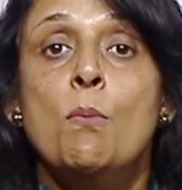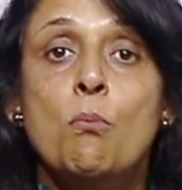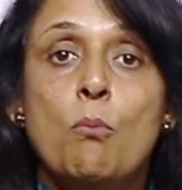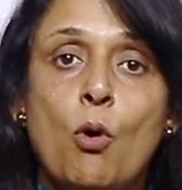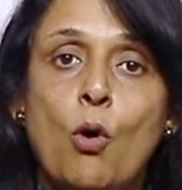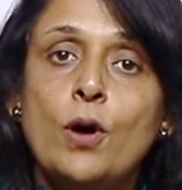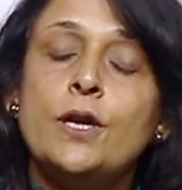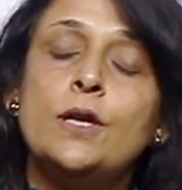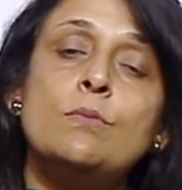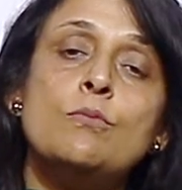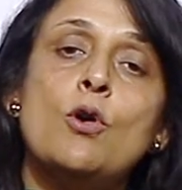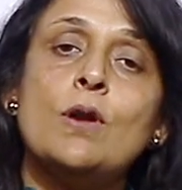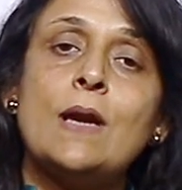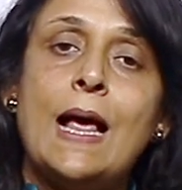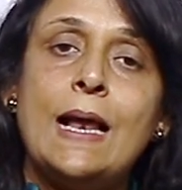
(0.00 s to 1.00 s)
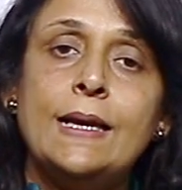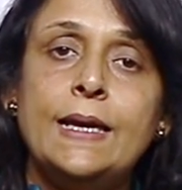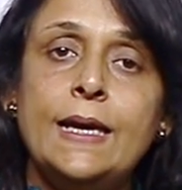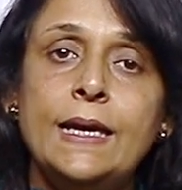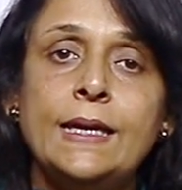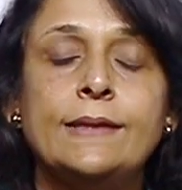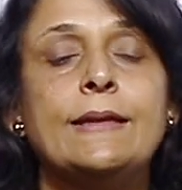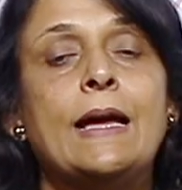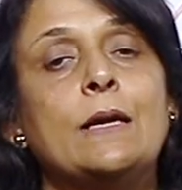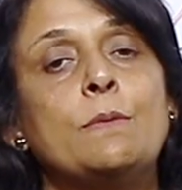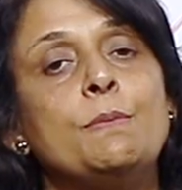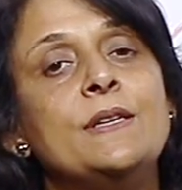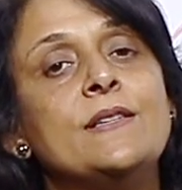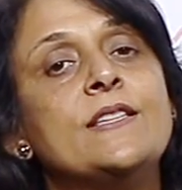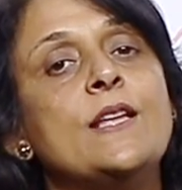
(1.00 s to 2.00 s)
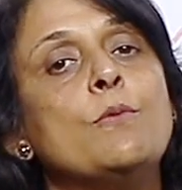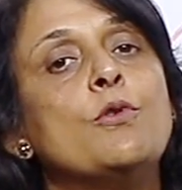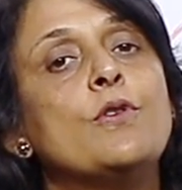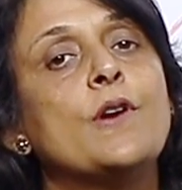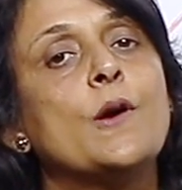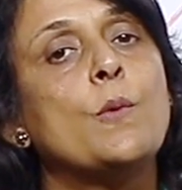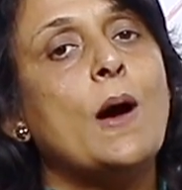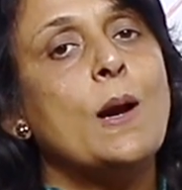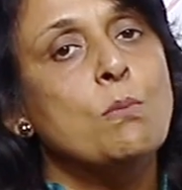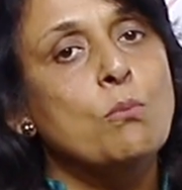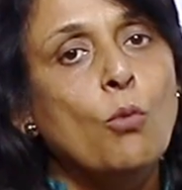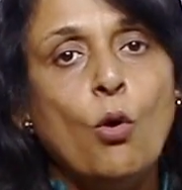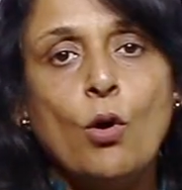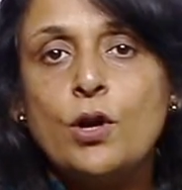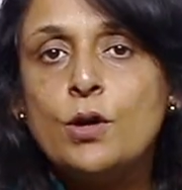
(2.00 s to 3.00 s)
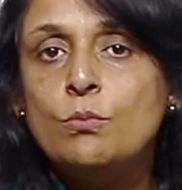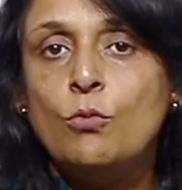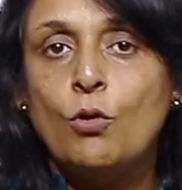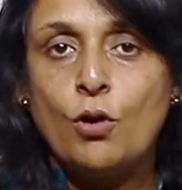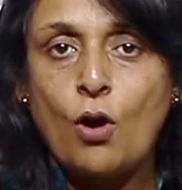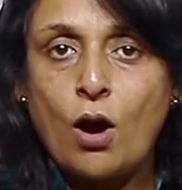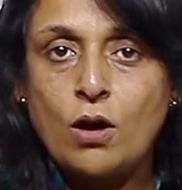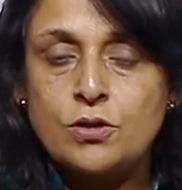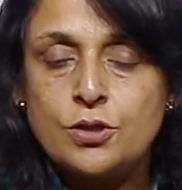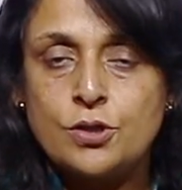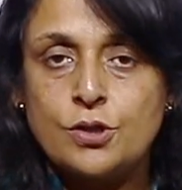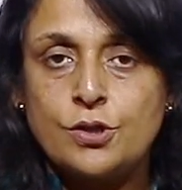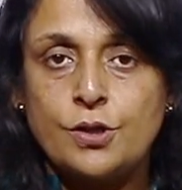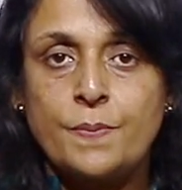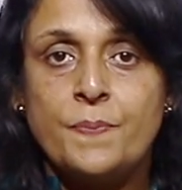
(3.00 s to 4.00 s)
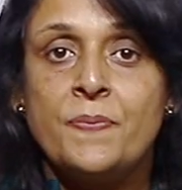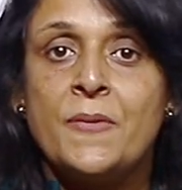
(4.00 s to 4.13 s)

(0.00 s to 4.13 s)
More and more algae, that means they would require more and more oxygen.